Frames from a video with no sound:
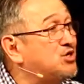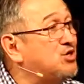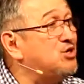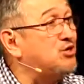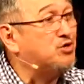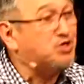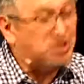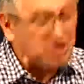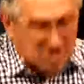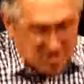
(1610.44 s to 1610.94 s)
to
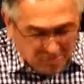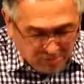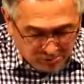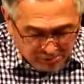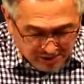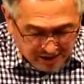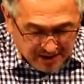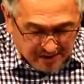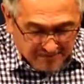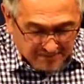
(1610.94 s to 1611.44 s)
your
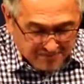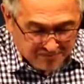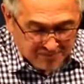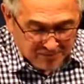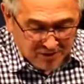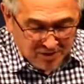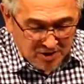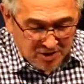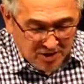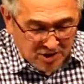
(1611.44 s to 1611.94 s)
children,
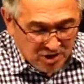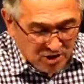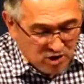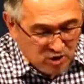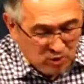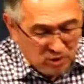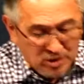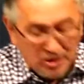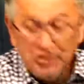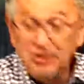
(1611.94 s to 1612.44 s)

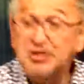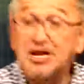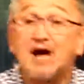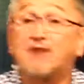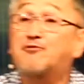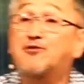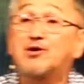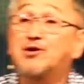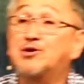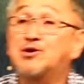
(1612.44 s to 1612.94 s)
you will
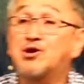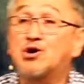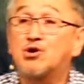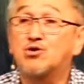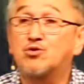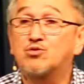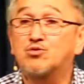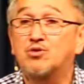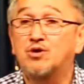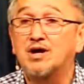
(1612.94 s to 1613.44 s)
never
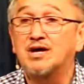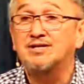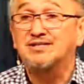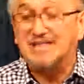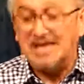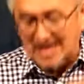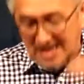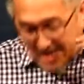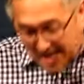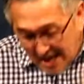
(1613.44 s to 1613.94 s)
know
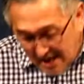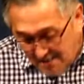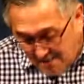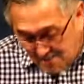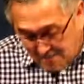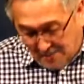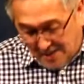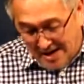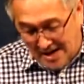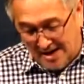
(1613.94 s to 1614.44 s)
the
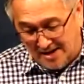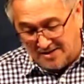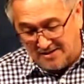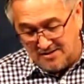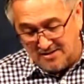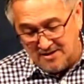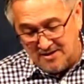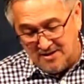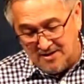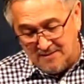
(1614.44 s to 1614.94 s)
impact
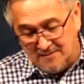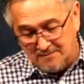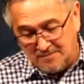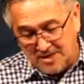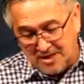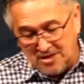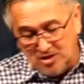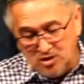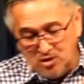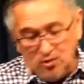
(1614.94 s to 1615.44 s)

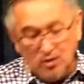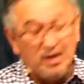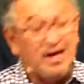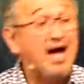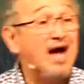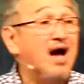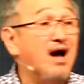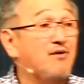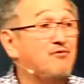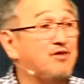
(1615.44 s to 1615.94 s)
that you will
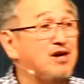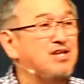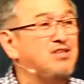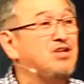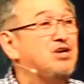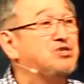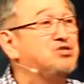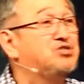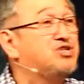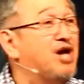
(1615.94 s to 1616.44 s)
have in
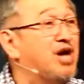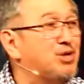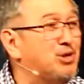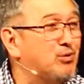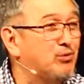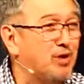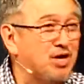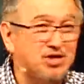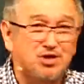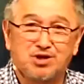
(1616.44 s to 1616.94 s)
the
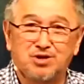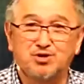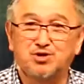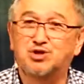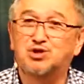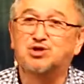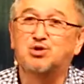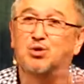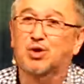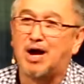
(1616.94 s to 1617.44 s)

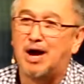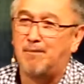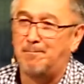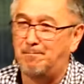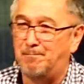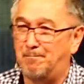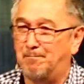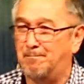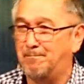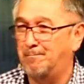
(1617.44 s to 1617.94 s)
generations to come.
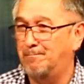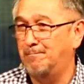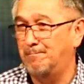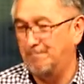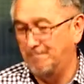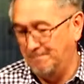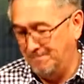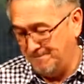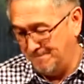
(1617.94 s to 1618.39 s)
Yeah.